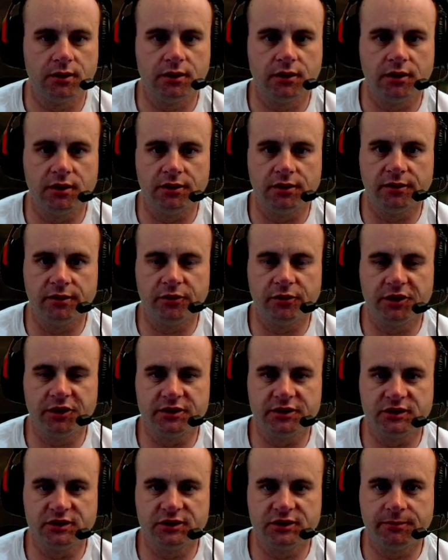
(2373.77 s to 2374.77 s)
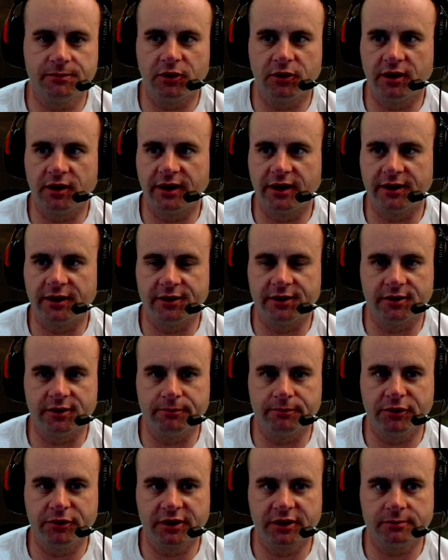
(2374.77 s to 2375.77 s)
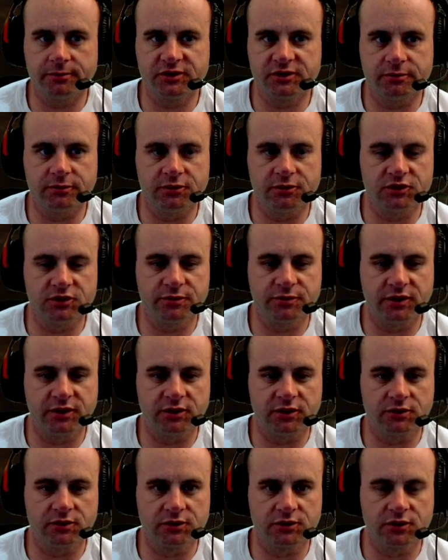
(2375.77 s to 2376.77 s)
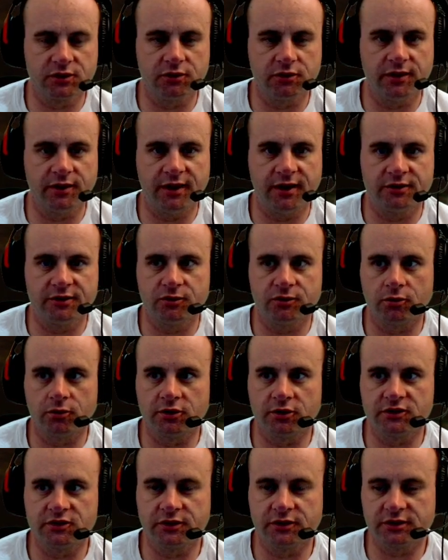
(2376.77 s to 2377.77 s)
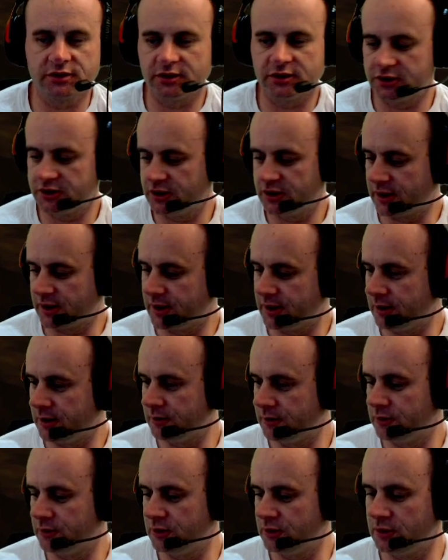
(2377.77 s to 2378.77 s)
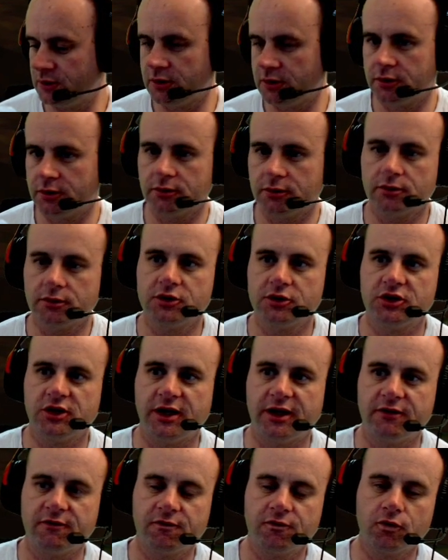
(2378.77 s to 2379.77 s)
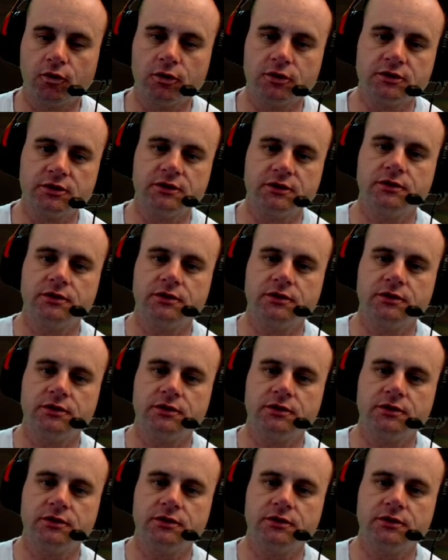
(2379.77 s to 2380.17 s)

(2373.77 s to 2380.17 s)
And then we can zip on out of here, pick up some new spells, go down to Warslicks, and check out the giant fort.